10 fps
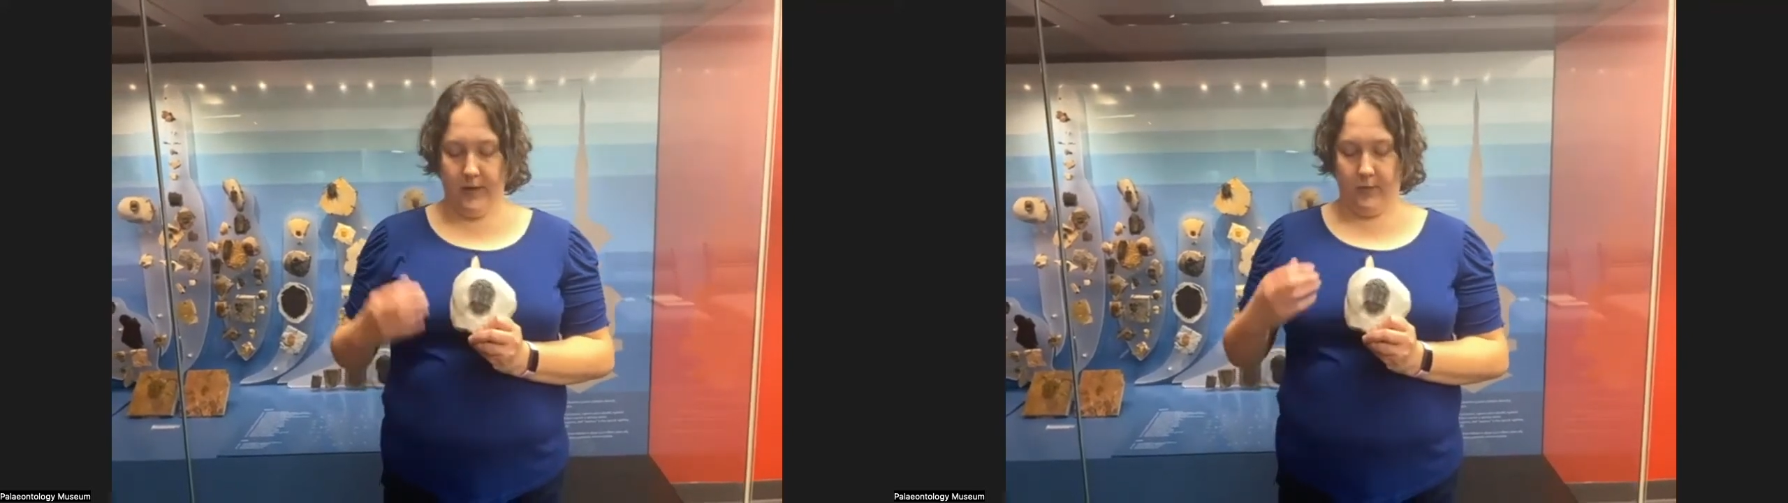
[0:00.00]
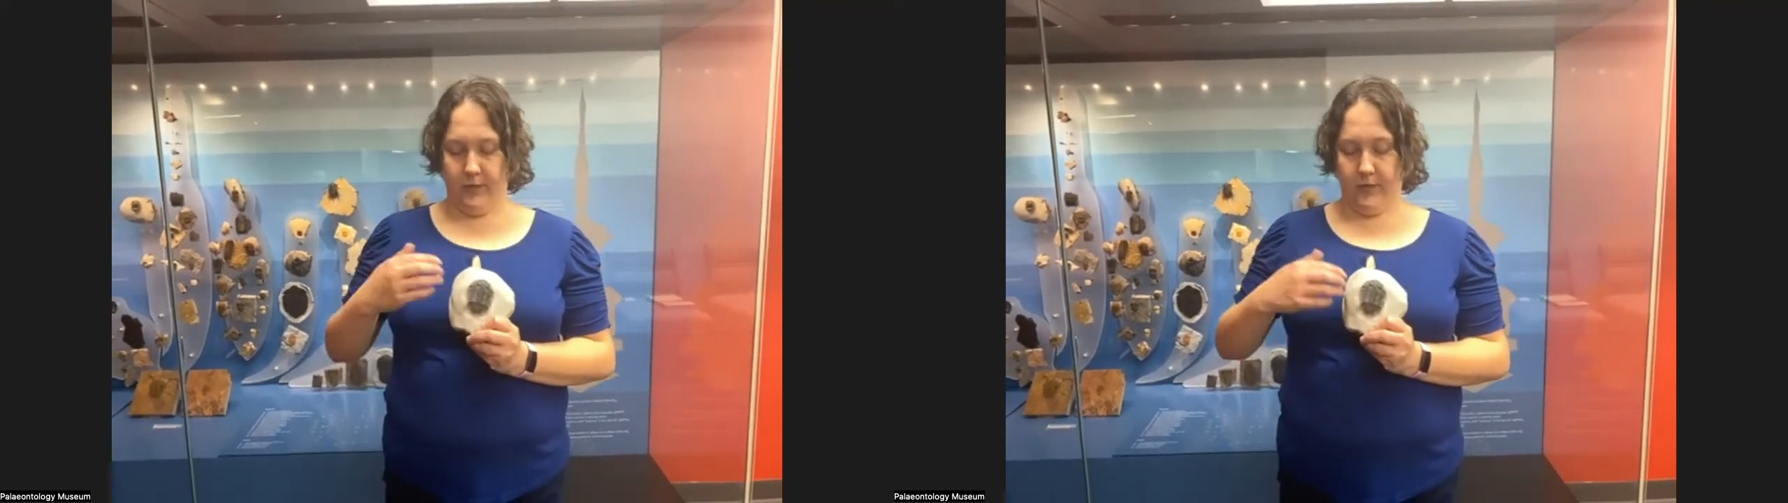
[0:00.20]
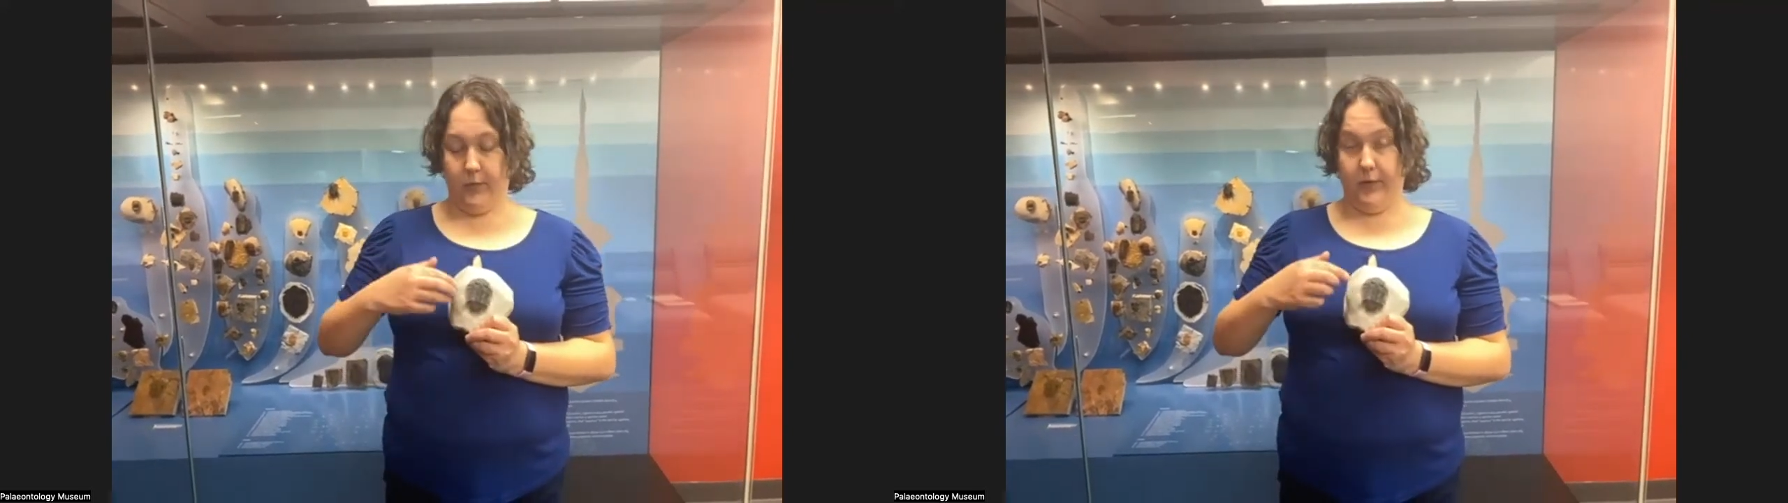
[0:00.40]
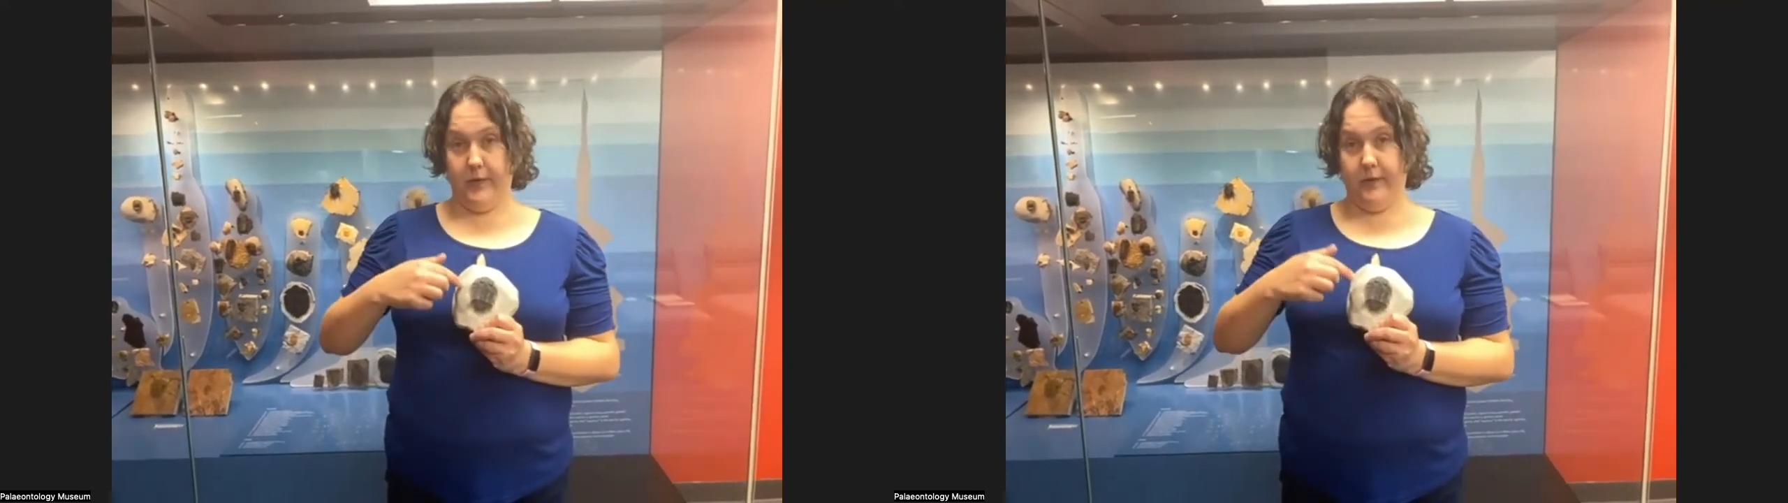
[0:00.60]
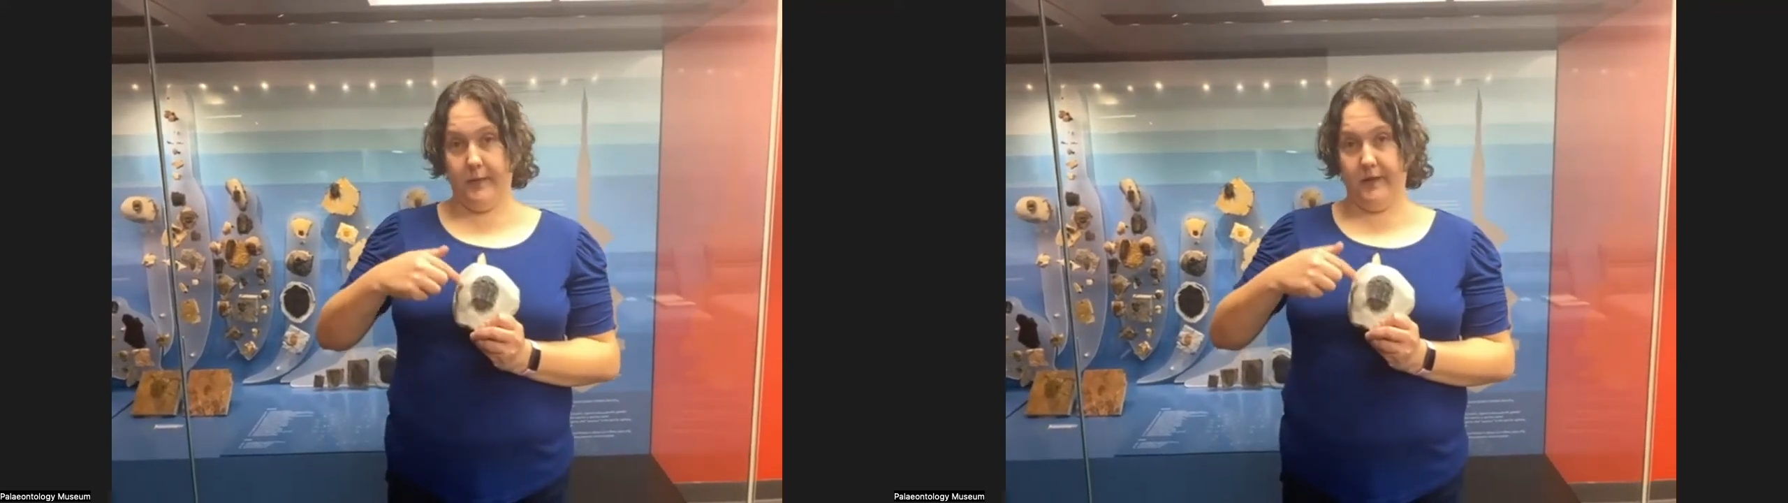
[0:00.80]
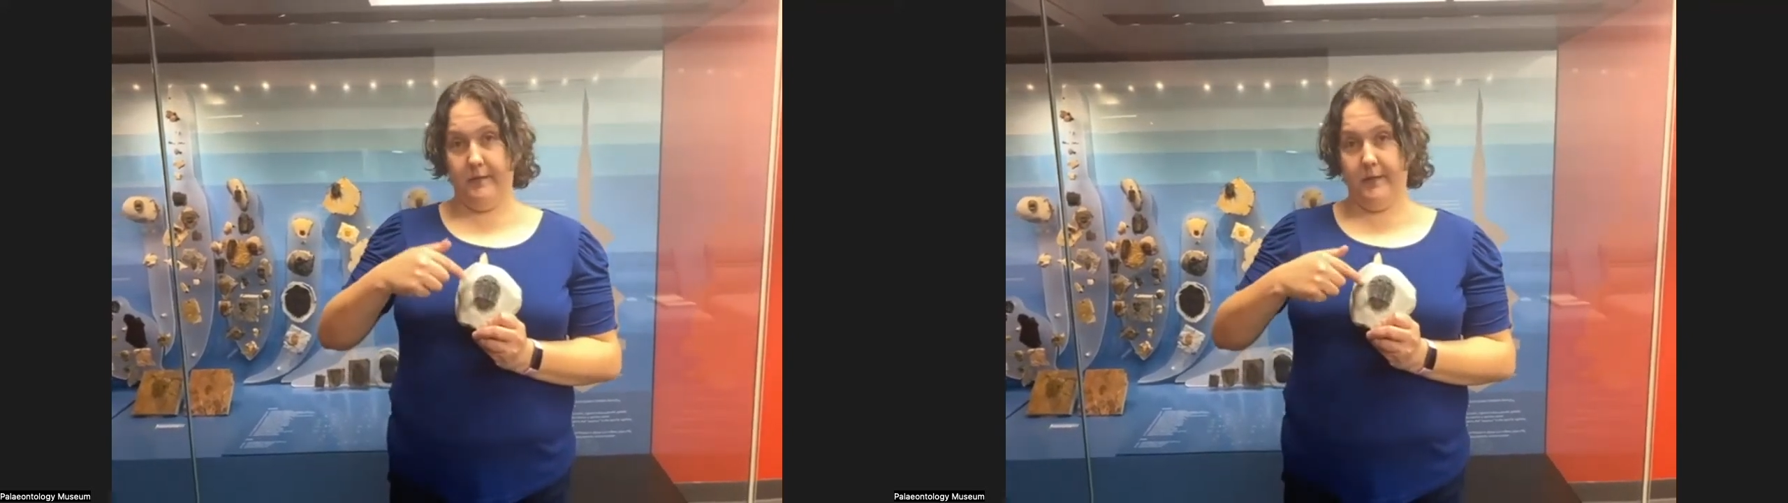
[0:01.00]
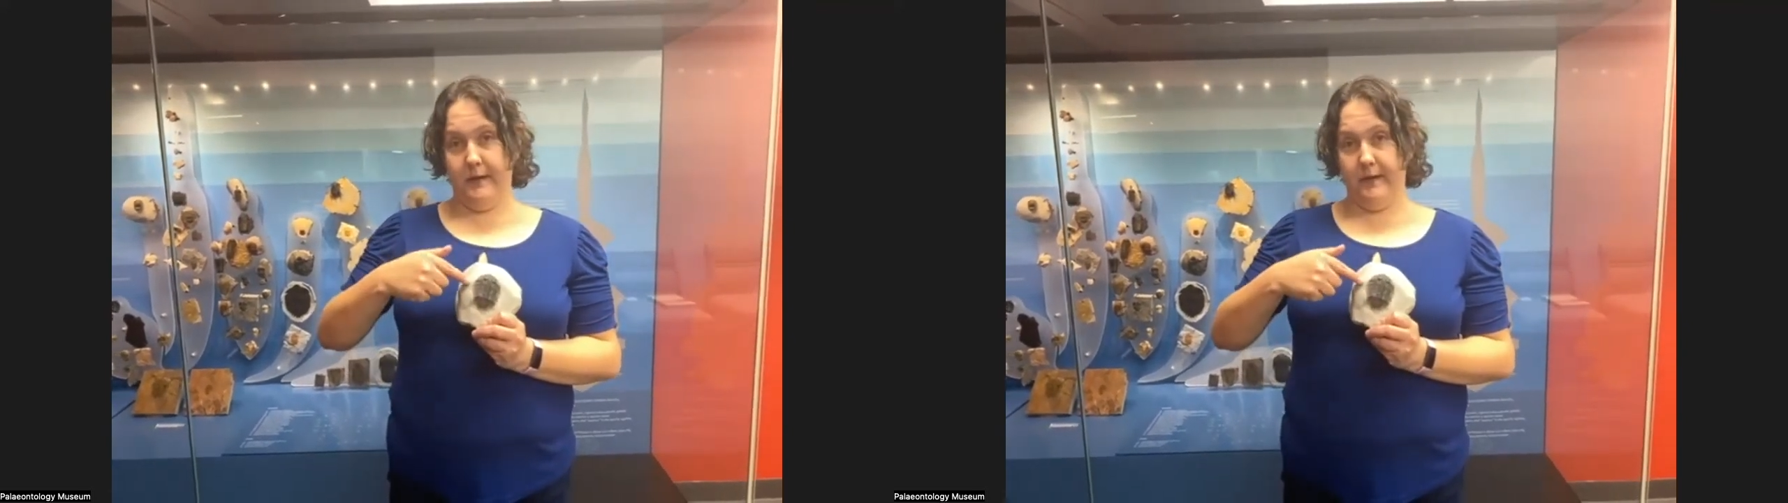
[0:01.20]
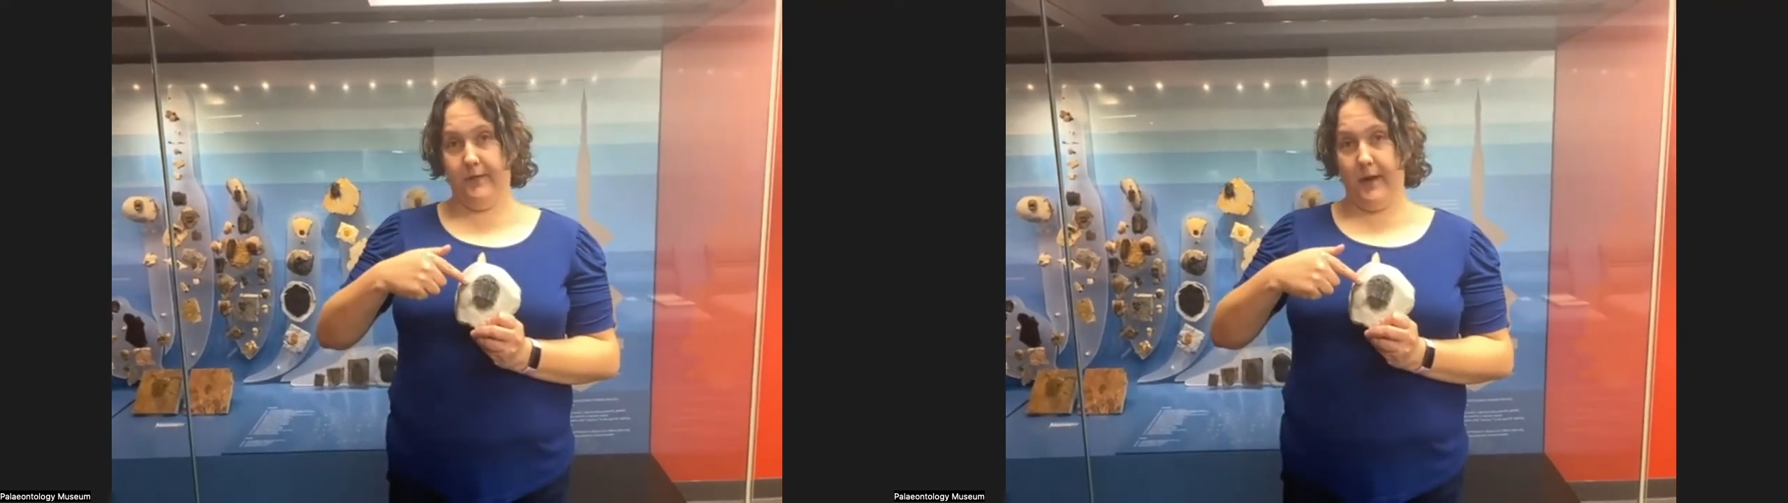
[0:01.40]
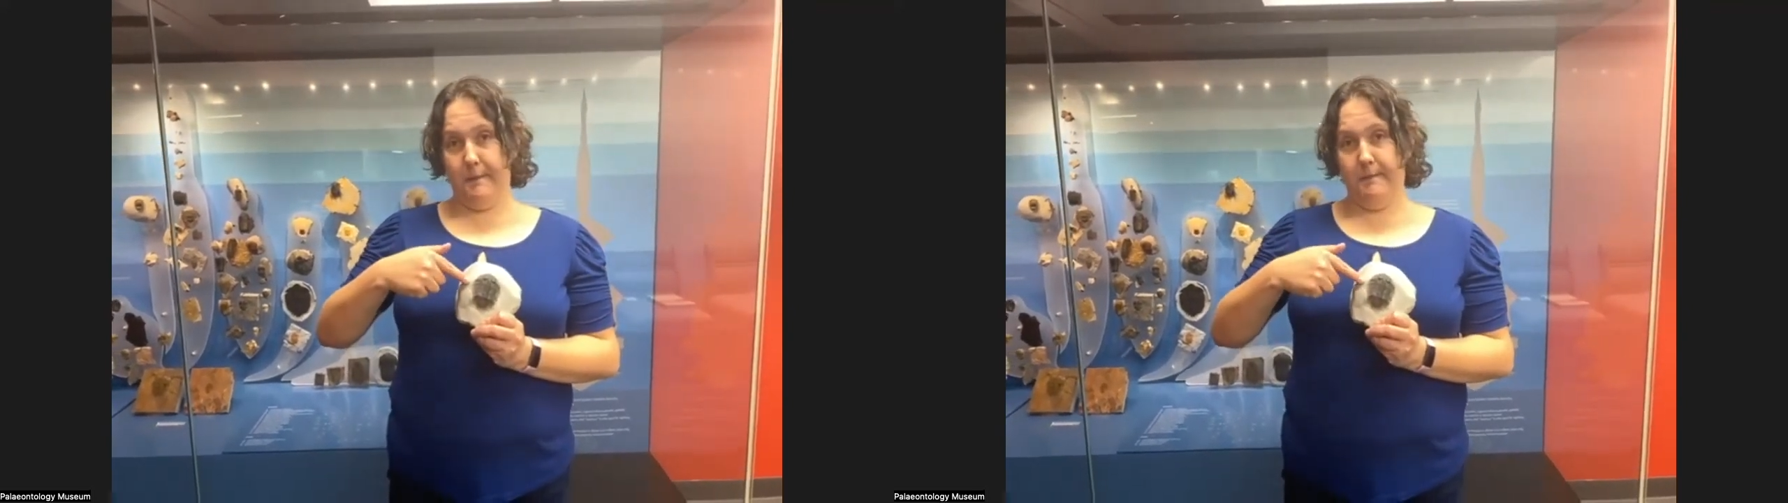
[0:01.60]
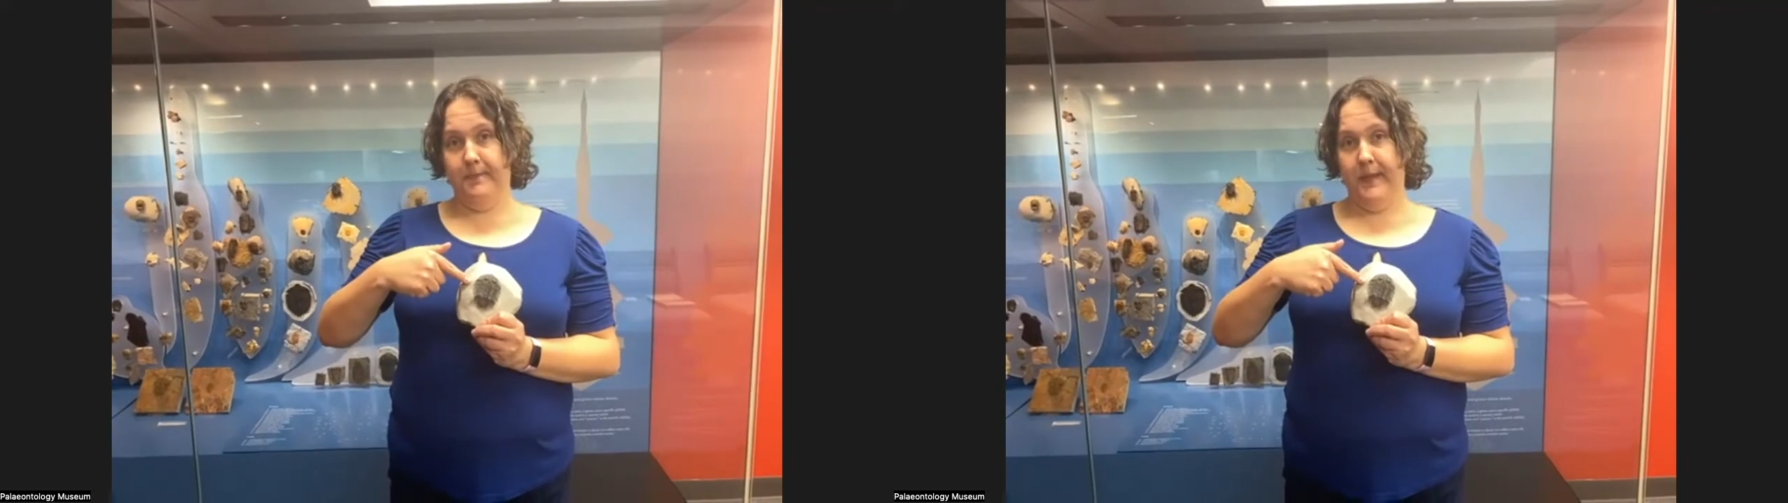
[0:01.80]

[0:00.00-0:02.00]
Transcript: which is where this specimen is from.